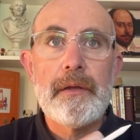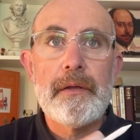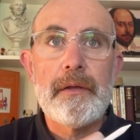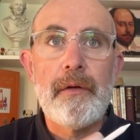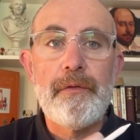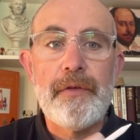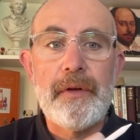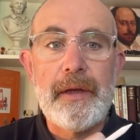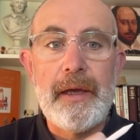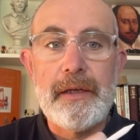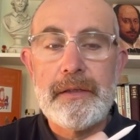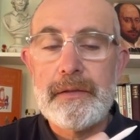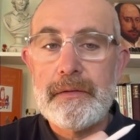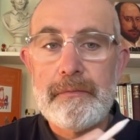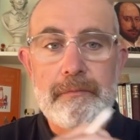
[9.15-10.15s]
don't forget,
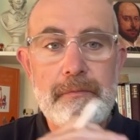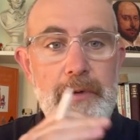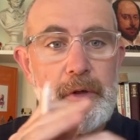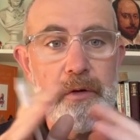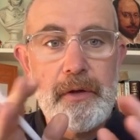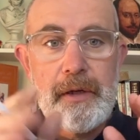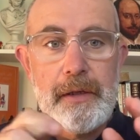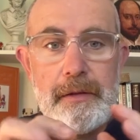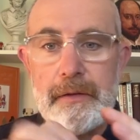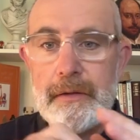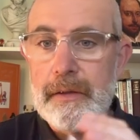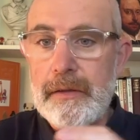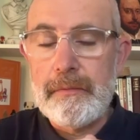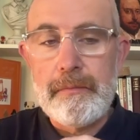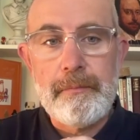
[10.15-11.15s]
you look at
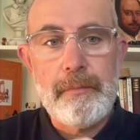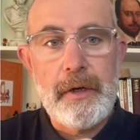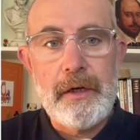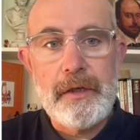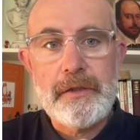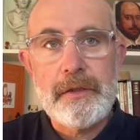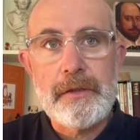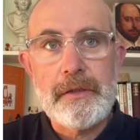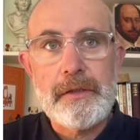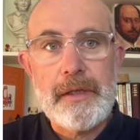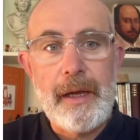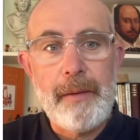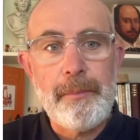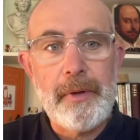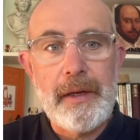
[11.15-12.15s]
the merchant
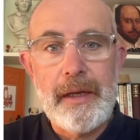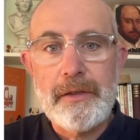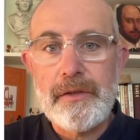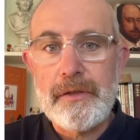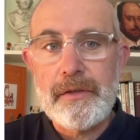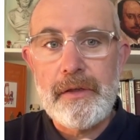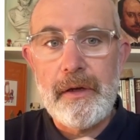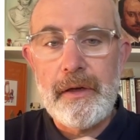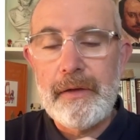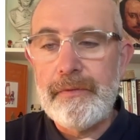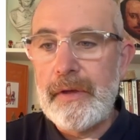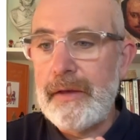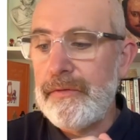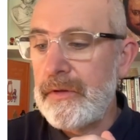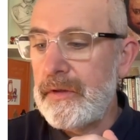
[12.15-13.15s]
sample answers that I've
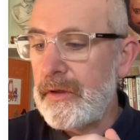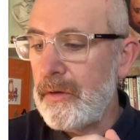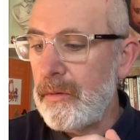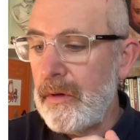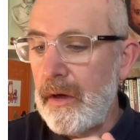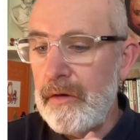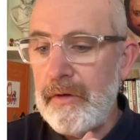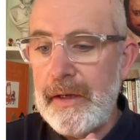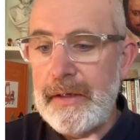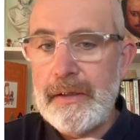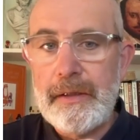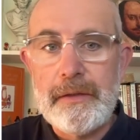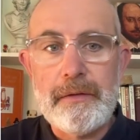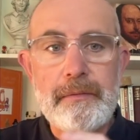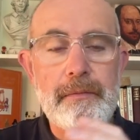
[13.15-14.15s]
given you
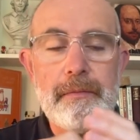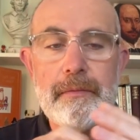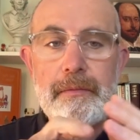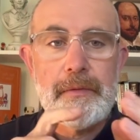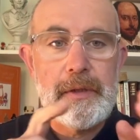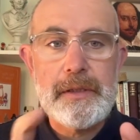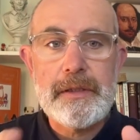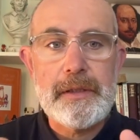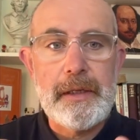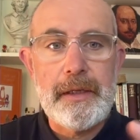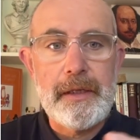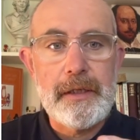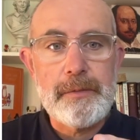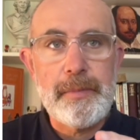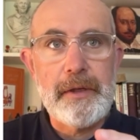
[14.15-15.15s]
already, and this scene
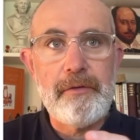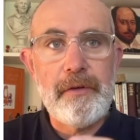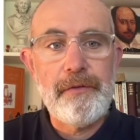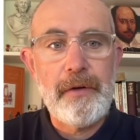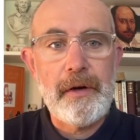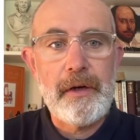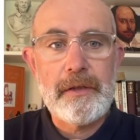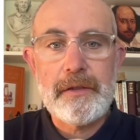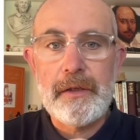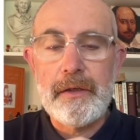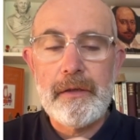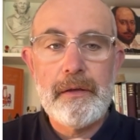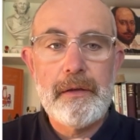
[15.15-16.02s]
has been referred to